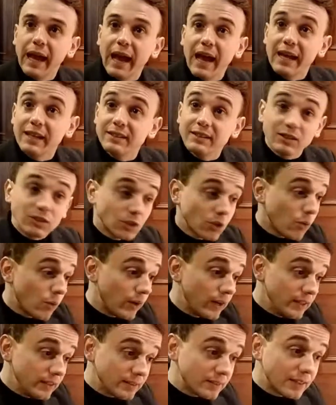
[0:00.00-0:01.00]
and so
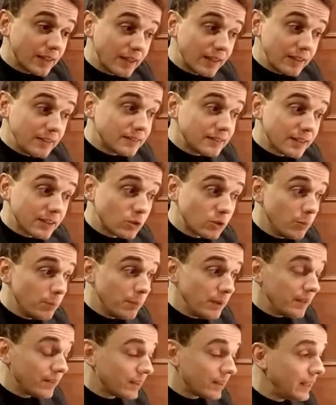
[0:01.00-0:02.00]
in
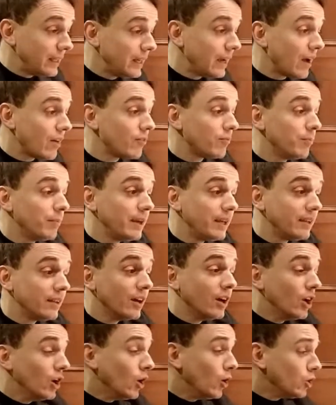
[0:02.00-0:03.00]
Saint-Sulpice, he have made
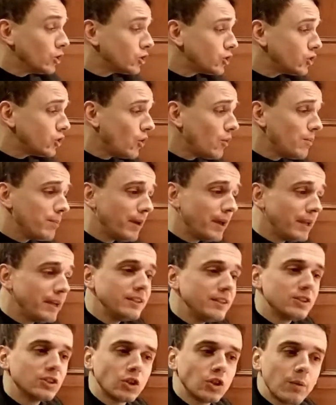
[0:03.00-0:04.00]
so many
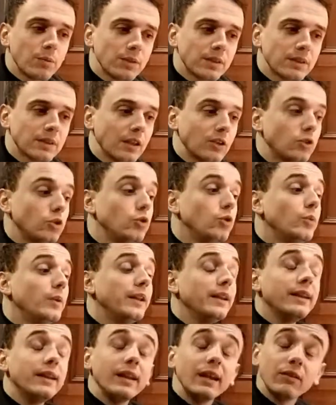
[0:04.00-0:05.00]
stuffs that you
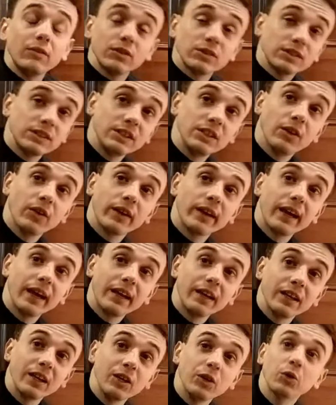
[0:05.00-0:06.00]
will never see
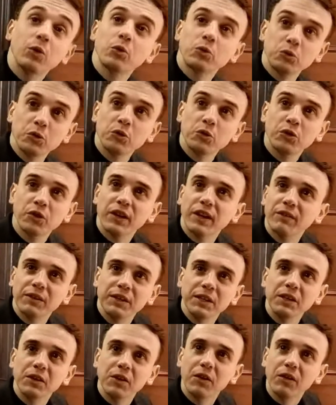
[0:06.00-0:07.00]
again in another
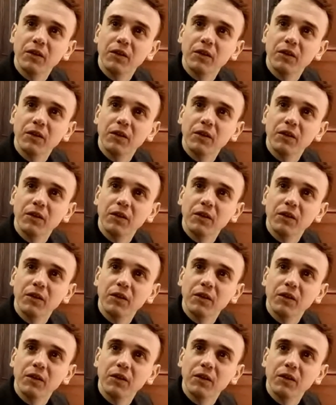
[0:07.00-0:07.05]
Cavaillé.